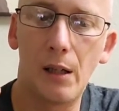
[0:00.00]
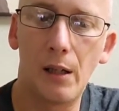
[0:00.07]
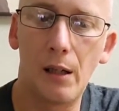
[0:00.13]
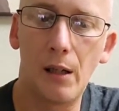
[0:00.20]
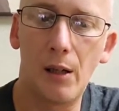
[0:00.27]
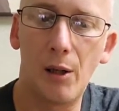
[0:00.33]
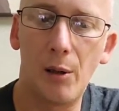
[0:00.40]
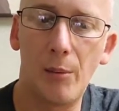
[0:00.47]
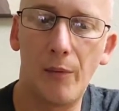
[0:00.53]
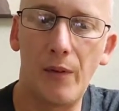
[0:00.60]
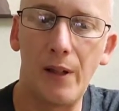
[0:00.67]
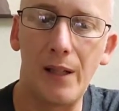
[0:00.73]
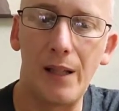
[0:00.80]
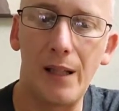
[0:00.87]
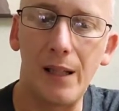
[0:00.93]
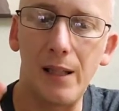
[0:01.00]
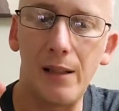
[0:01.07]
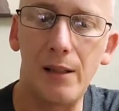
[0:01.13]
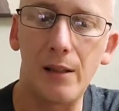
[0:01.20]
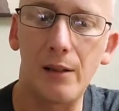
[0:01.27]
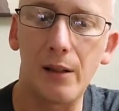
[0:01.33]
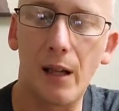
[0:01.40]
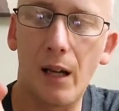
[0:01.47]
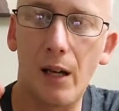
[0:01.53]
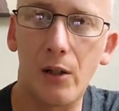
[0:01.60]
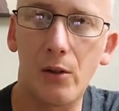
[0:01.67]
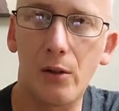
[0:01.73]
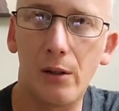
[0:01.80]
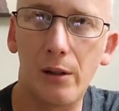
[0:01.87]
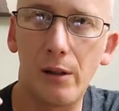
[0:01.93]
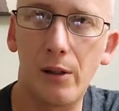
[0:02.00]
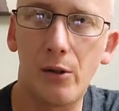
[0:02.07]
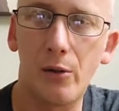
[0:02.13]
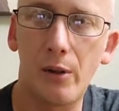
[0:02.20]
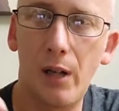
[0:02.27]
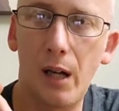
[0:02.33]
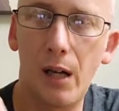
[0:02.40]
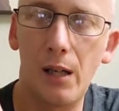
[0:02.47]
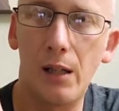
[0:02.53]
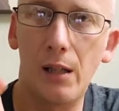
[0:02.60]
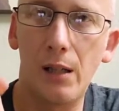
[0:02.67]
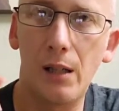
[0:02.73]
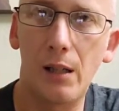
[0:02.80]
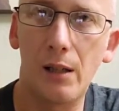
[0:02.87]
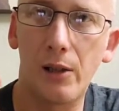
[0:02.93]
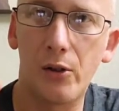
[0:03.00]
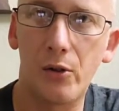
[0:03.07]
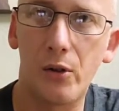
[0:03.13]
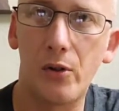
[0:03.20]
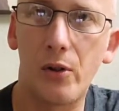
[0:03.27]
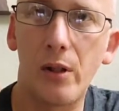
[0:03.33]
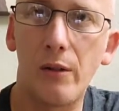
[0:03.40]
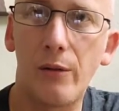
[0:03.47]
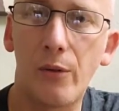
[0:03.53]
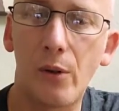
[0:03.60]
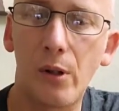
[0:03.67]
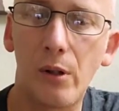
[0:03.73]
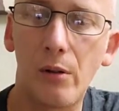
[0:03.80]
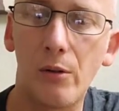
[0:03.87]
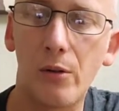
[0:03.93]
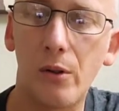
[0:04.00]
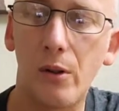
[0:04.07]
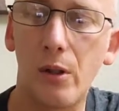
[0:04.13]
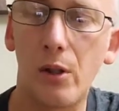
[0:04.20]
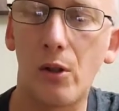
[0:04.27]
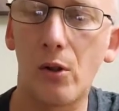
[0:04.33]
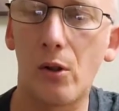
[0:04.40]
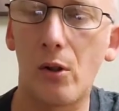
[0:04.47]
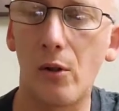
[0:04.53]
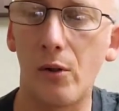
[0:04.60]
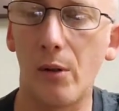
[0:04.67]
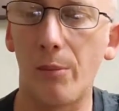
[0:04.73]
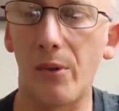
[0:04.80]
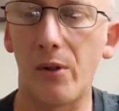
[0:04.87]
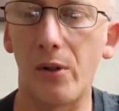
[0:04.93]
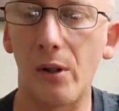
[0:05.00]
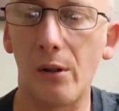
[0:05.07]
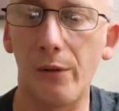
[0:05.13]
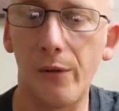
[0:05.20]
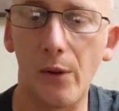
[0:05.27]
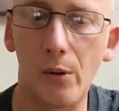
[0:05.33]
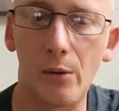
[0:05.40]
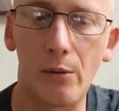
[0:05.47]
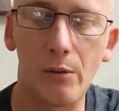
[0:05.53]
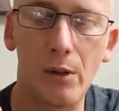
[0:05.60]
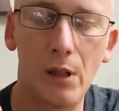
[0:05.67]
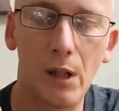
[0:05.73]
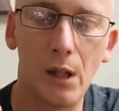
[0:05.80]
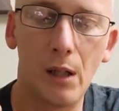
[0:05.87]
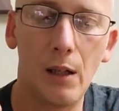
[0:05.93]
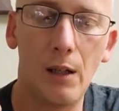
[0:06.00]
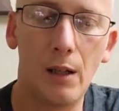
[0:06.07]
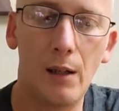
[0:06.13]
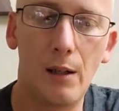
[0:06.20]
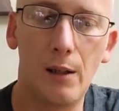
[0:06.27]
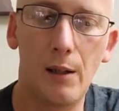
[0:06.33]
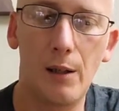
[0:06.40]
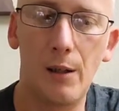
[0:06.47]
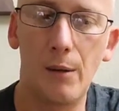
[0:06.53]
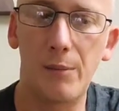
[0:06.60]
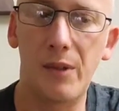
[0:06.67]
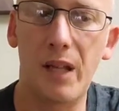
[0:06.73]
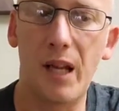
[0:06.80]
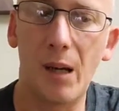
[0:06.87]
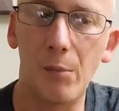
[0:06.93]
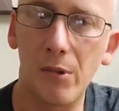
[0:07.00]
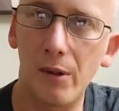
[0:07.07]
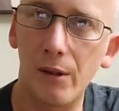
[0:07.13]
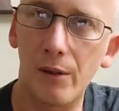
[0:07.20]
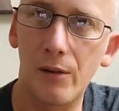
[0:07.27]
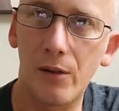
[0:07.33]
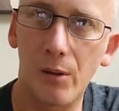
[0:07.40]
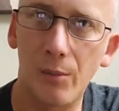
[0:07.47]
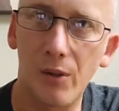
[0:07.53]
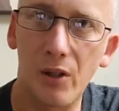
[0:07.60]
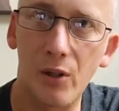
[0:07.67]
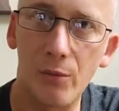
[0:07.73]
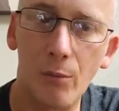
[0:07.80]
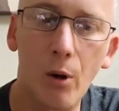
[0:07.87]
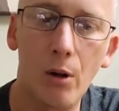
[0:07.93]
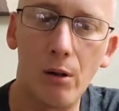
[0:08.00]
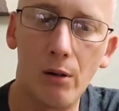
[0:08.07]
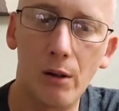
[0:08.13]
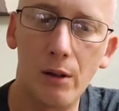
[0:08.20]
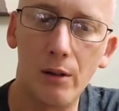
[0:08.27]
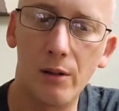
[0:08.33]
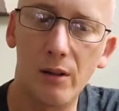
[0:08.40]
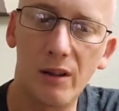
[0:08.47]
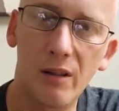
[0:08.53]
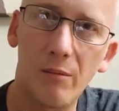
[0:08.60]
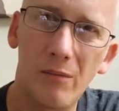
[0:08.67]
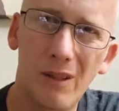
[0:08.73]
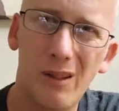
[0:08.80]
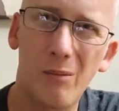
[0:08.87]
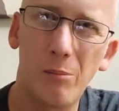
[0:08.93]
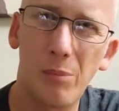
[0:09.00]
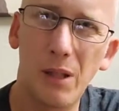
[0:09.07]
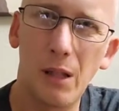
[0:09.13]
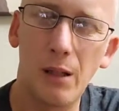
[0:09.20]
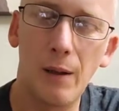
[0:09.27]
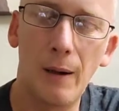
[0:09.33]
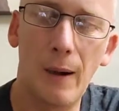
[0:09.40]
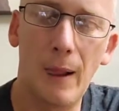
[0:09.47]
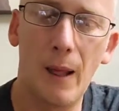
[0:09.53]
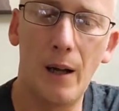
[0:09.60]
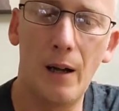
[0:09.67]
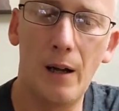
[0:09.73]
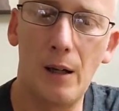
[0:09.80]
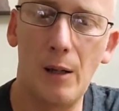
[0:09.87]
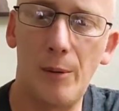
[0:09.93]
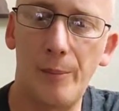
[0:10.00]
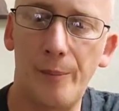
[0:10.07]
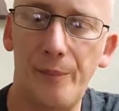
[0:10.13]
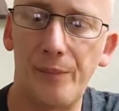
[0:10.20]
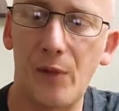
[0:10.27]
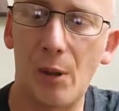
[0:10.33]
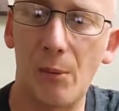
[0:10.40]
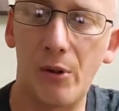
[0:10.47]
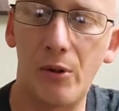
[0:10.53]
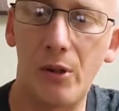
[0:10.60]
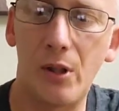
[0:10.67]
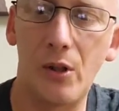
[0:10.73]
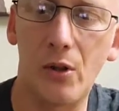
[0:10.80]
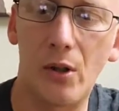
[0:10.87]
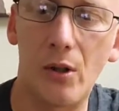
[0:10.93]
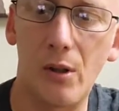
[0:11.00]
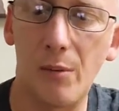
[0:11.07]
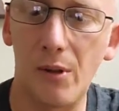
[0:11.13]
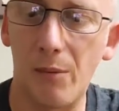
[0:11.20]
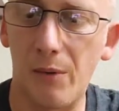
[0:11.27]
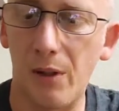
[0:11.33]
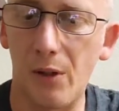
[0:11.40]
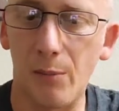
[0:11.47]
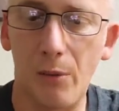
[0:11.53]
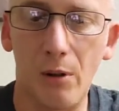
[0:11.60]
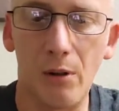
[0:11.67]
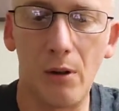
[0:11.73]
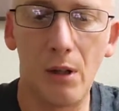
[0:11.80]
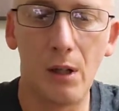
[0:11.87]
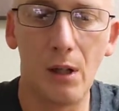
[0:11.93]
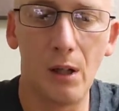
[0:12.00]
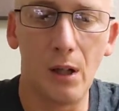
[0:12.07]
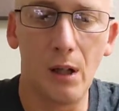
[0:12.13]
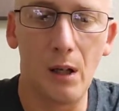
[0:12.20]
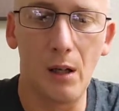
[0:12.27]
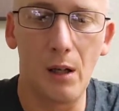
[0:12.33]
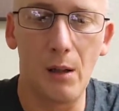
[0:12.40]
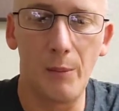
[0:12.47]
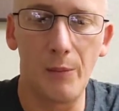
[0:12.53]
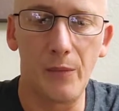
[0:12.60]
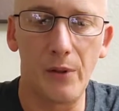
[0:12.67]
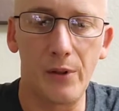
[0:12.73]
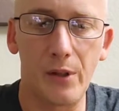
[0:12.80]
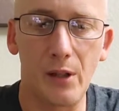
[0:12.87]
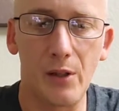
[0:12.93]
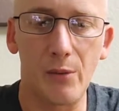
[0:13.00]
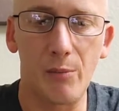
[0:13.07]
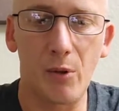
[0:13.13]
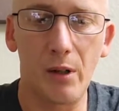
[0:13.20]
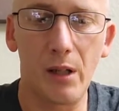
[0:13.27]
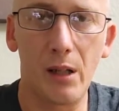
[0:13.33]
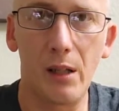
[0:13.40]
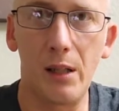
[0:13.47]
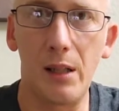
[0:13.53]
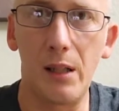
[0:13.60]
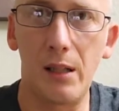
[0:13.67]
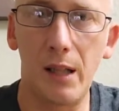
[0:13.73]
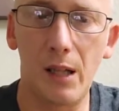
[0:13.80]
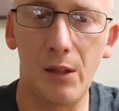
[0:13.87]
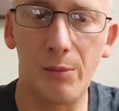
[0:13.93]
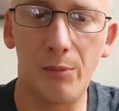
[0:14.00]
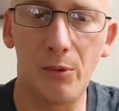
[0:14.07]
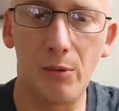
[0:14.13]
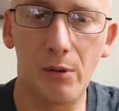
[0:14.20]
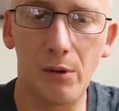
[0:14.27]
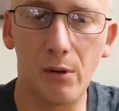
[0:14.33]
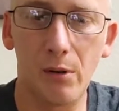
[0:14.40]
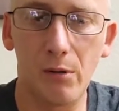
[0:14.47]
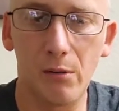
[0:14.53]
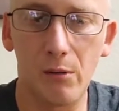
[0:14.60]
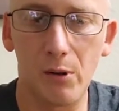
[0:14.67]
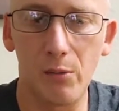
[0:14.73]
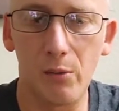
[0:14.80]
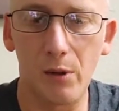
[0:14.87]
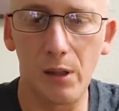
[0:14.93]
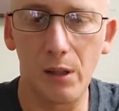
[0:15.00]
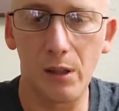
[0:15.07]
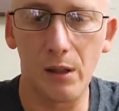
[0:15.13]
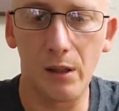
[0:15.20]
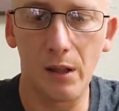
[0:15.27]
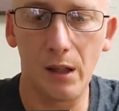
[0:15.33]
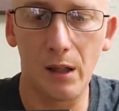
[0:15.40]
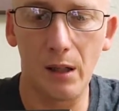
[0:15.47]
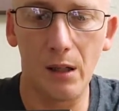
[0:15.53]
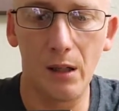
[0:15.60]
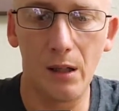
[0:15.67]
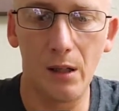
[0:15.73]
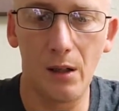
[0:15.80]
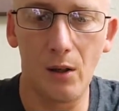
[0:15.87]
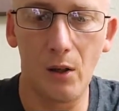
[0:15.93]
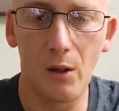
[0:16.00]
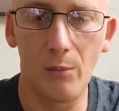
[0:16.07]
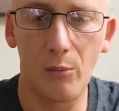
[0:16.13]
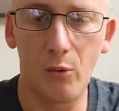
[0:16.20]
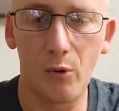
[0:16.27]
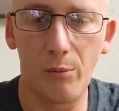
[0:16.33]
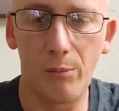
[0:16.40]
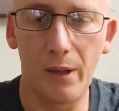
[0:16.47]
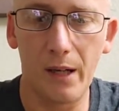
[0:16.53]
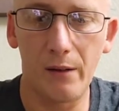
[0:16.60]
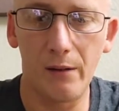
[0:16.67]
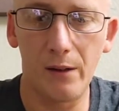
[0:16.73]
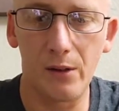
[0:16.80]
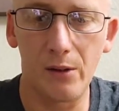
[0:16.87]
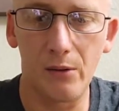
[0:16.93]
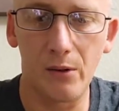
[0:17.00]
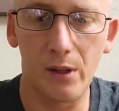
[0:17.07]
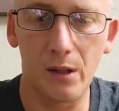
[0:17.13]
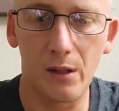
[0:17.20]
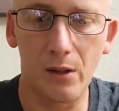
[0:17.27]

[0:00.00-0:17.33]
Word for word: um, the heat is actually creating electricity for you. So you can charge up a cell phone, um, tablet, something small, all right? It's nothing, nothing big, um, but you can charge up something small. Um, it's got a smart LED dashboard, which we'll get into that. Onboard battery, so it's got a